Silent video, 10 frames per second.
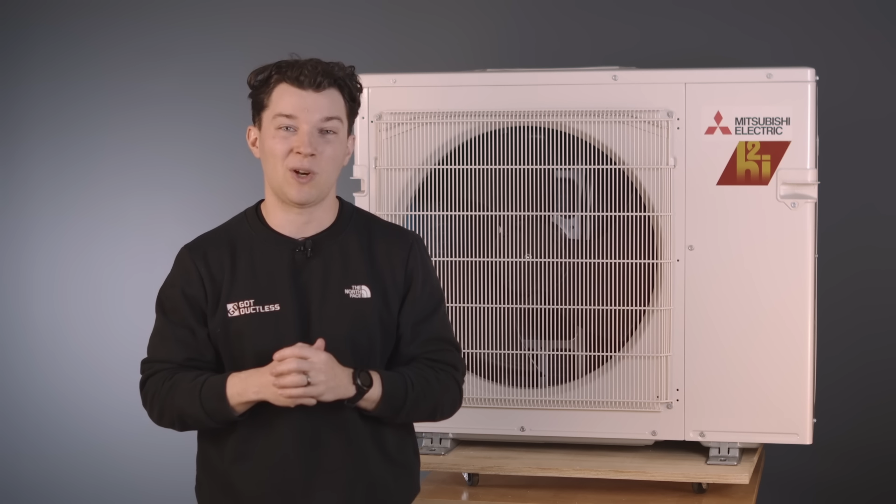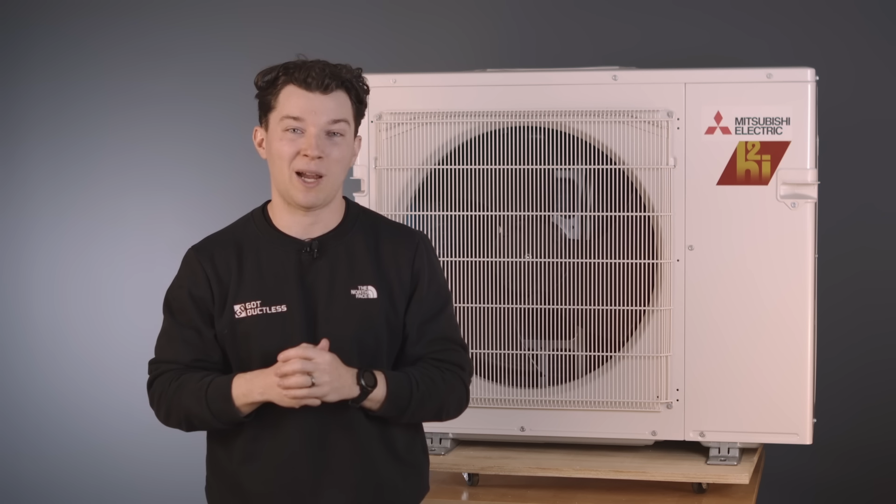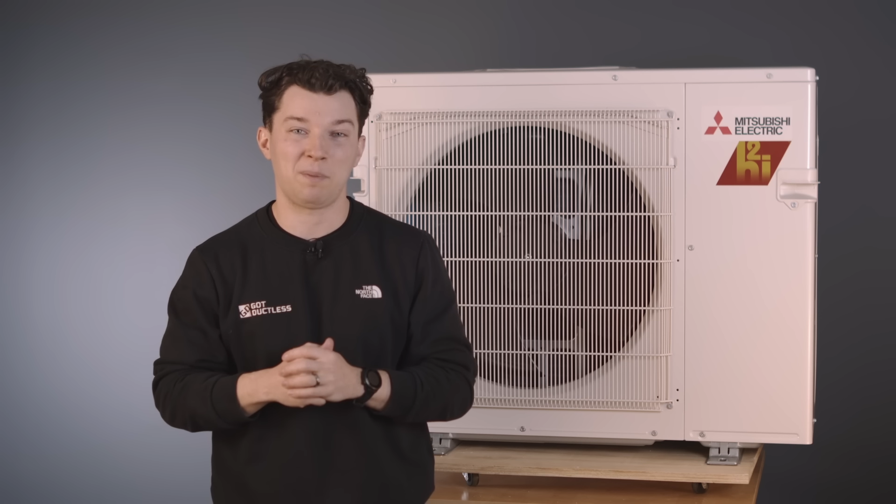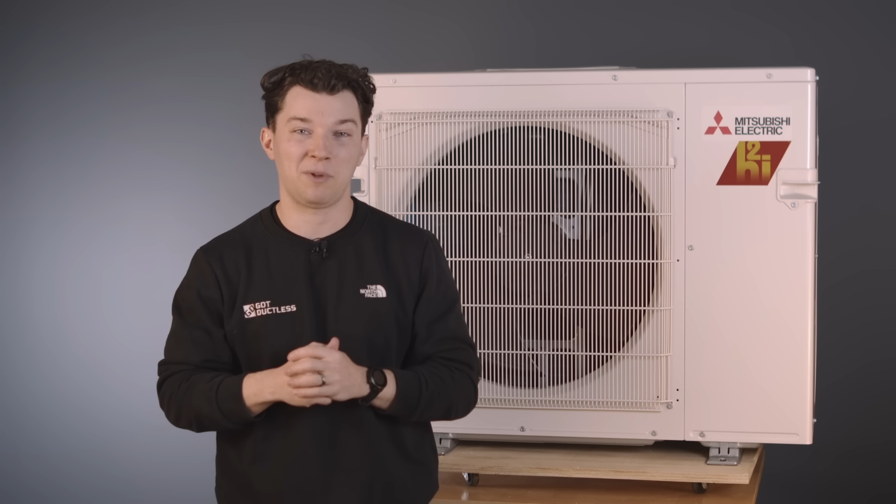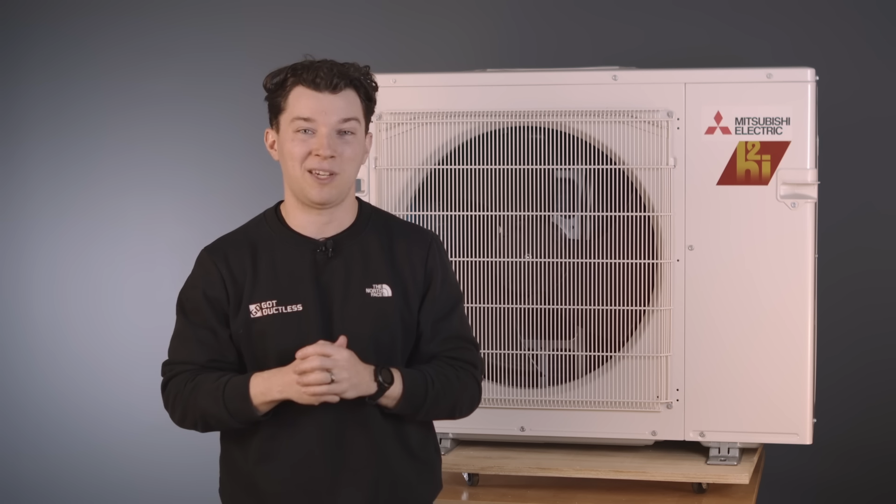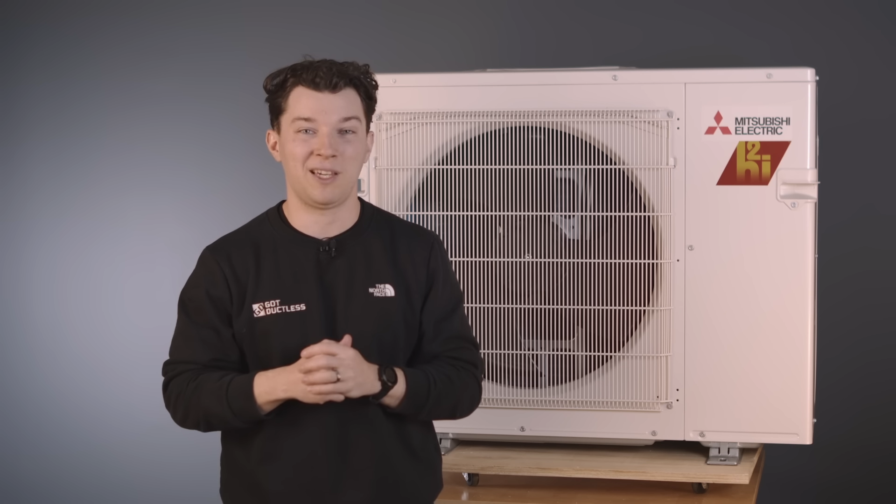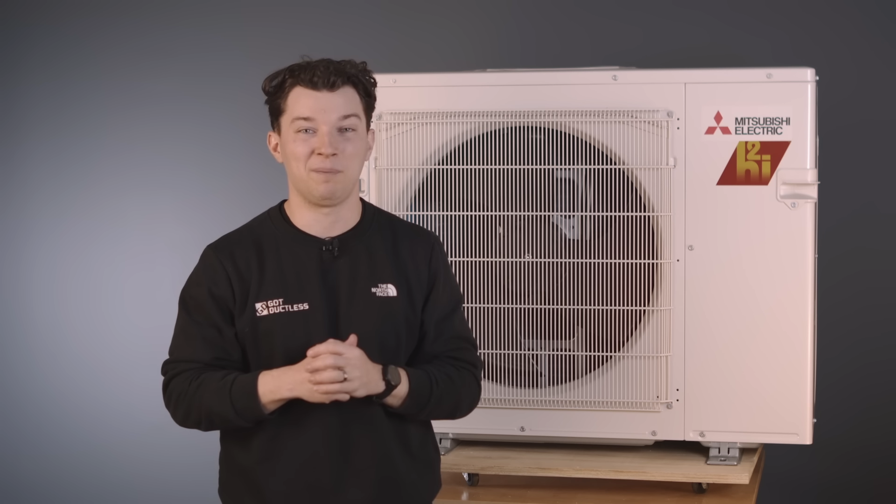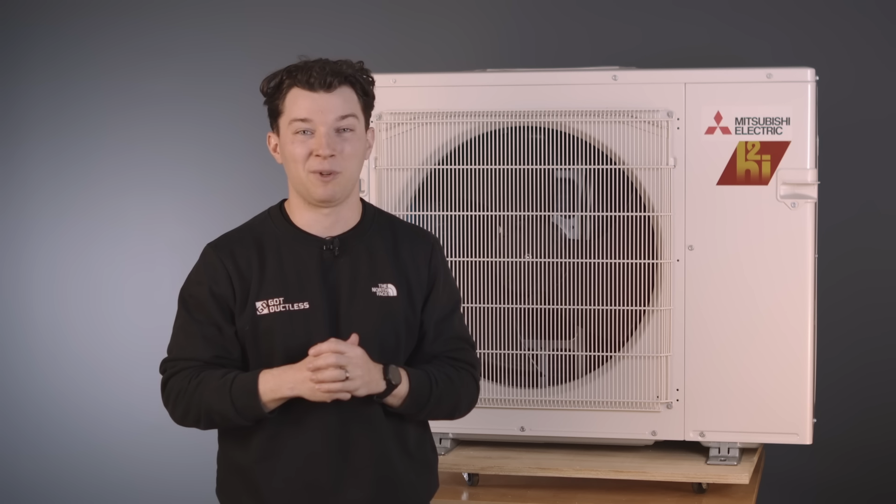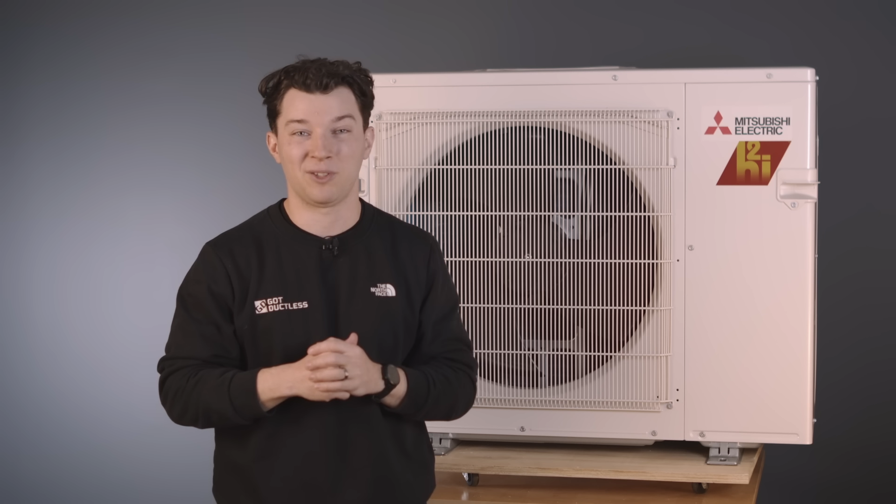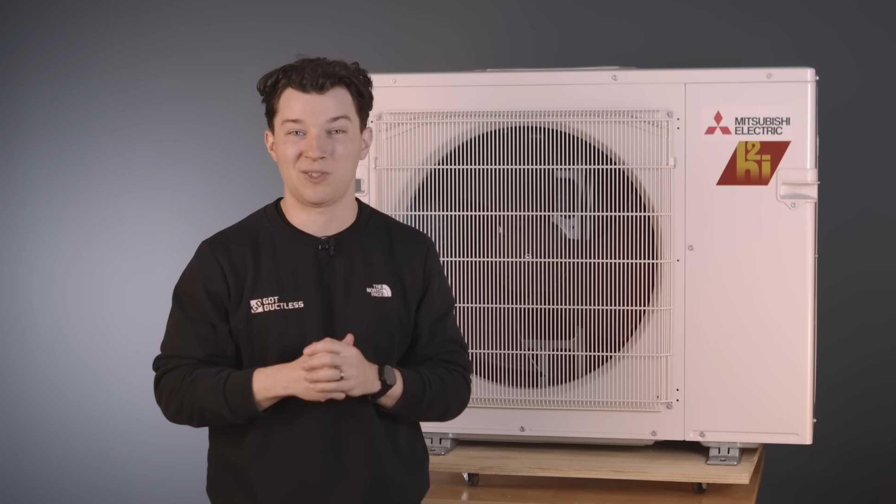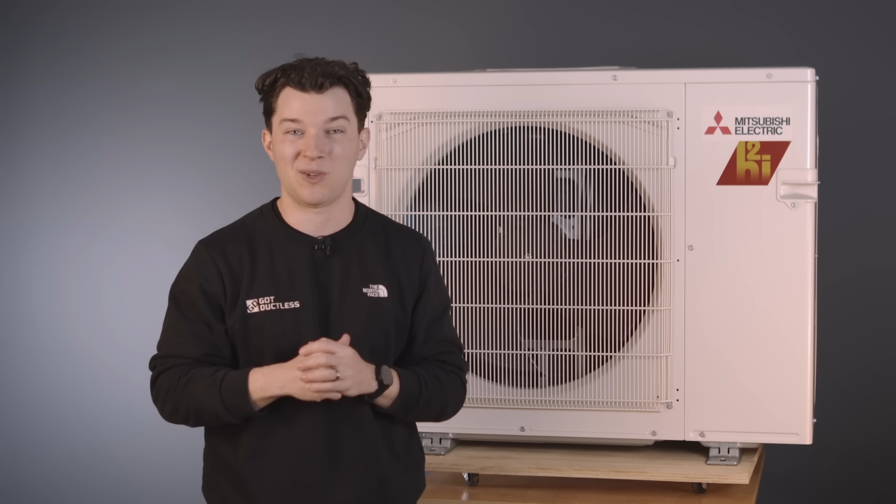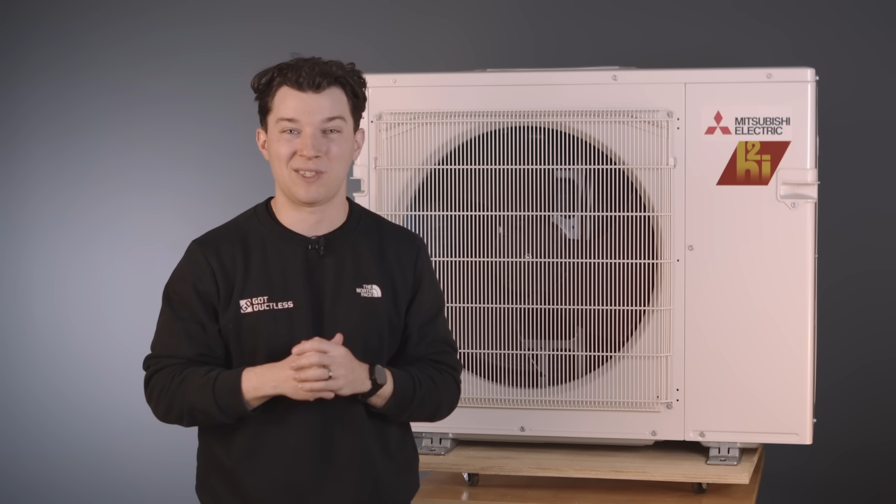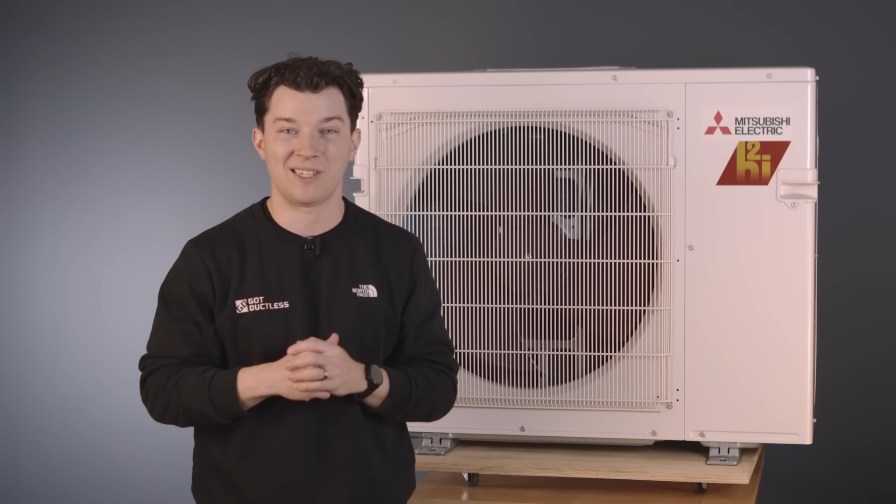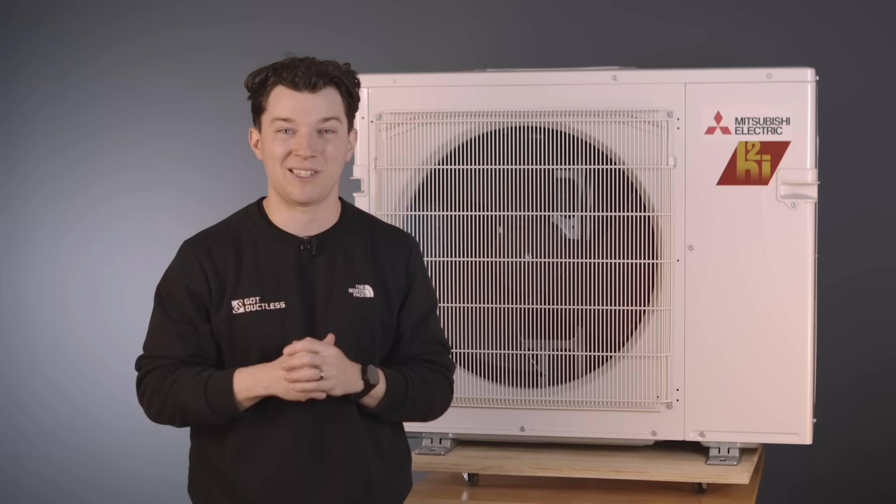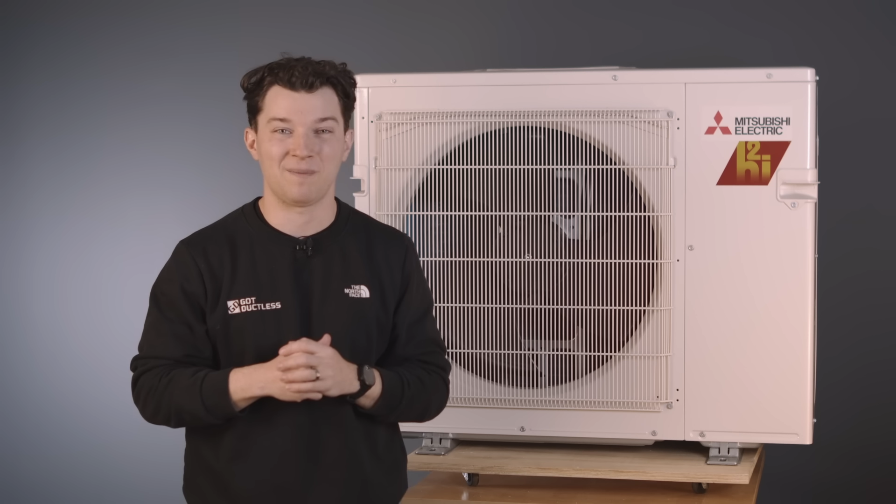Hyper Heat multi-zone
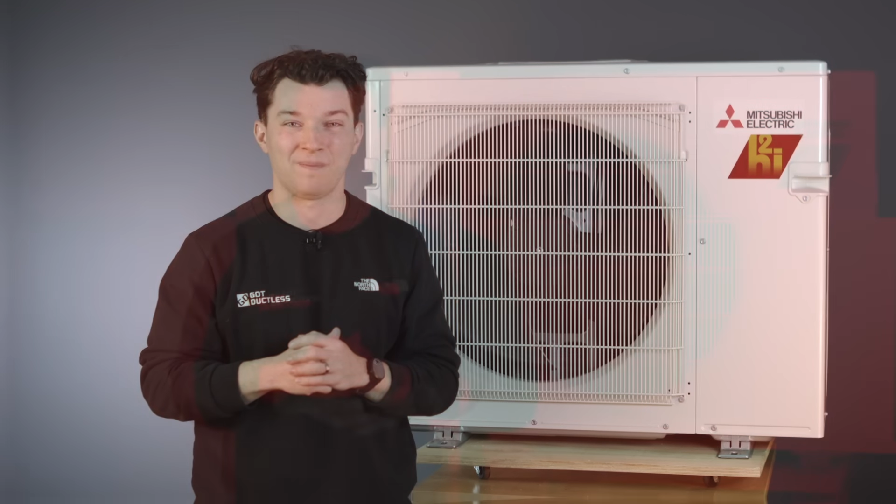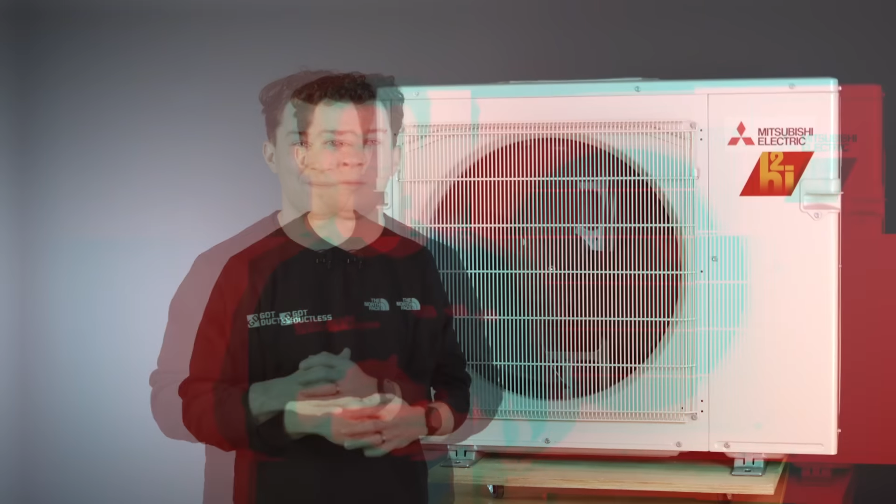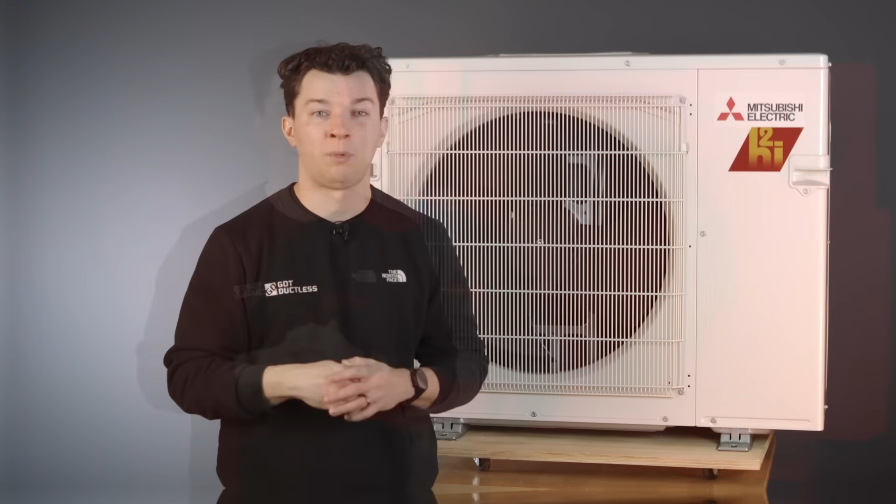system.